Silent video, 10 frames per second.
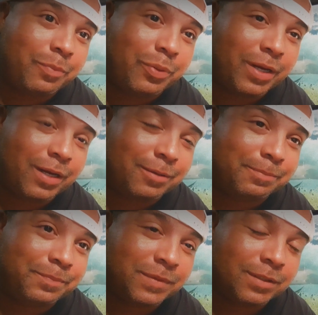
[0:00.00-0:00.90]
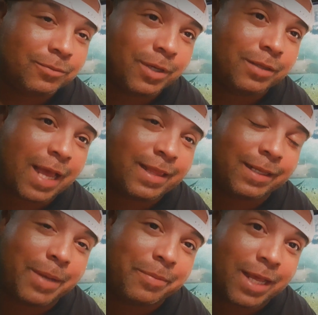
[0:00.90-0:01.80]
but well, I
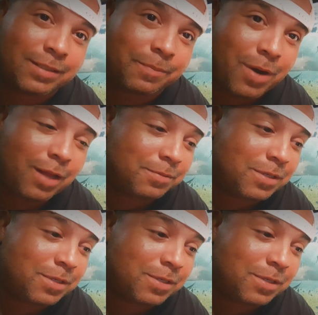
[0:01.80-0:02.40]
think maybe that's the problem.